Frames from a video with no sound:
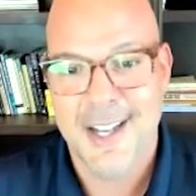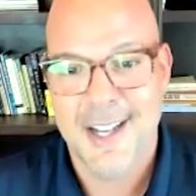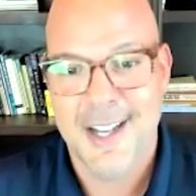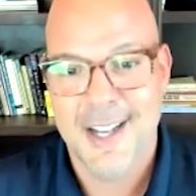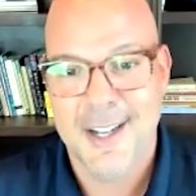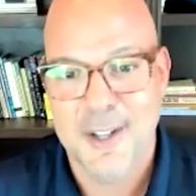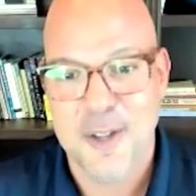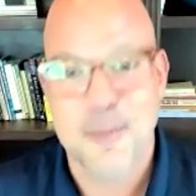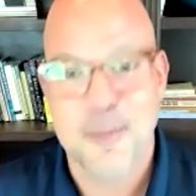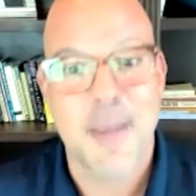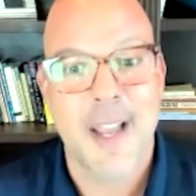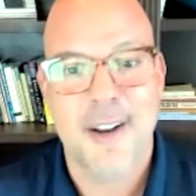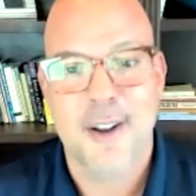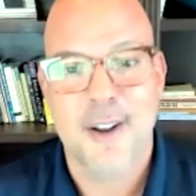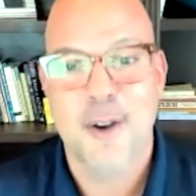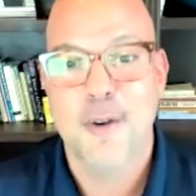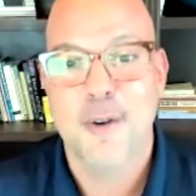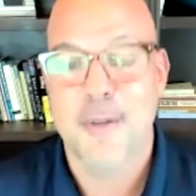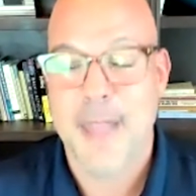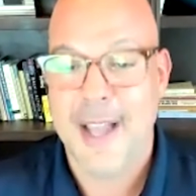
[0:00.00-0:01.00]
You may
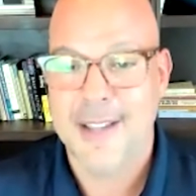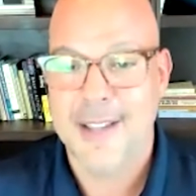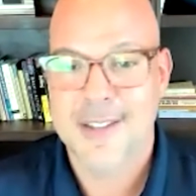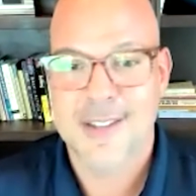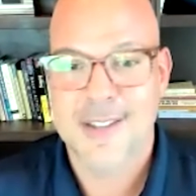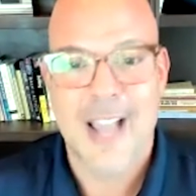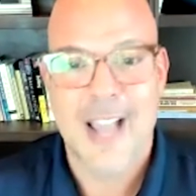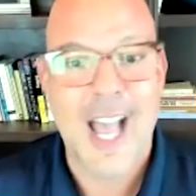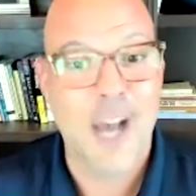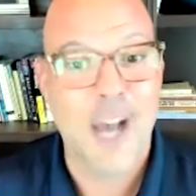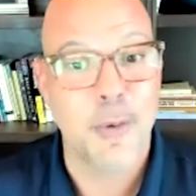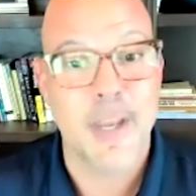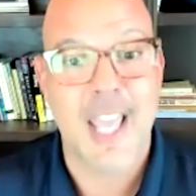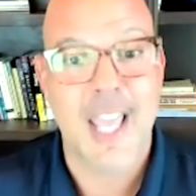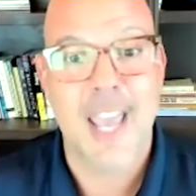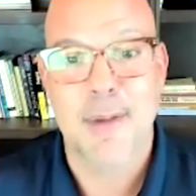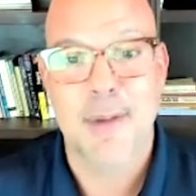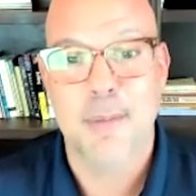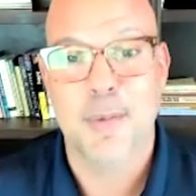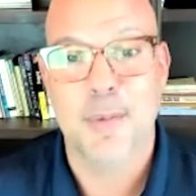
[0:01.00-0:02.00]
know that's how we
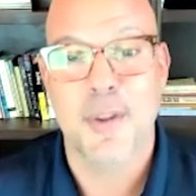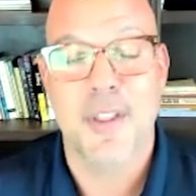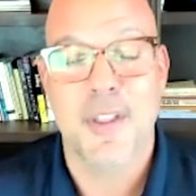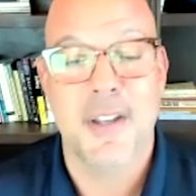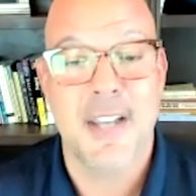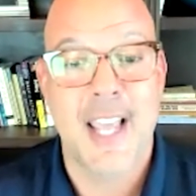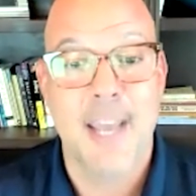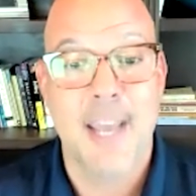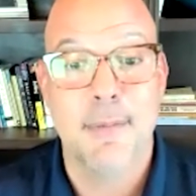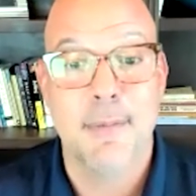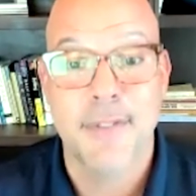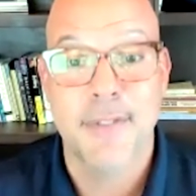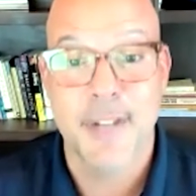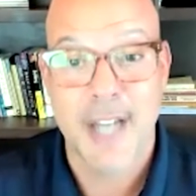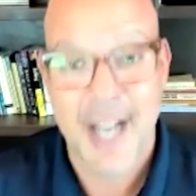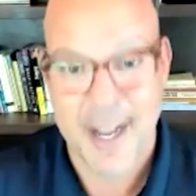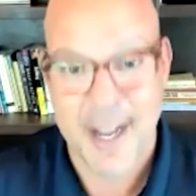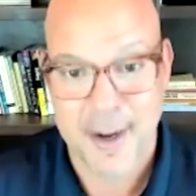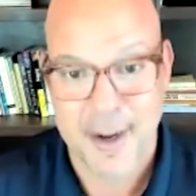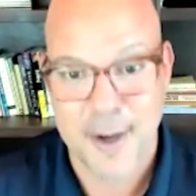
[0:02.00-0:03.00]
came up with the name
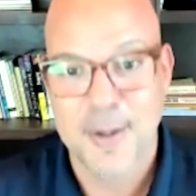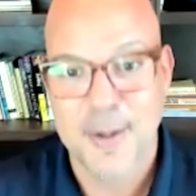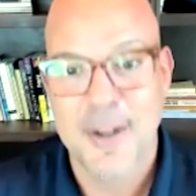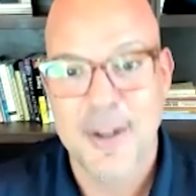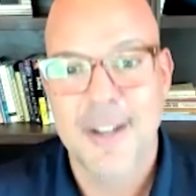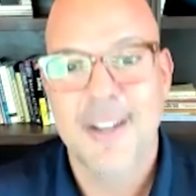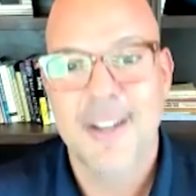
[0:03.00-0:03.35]
Fidato.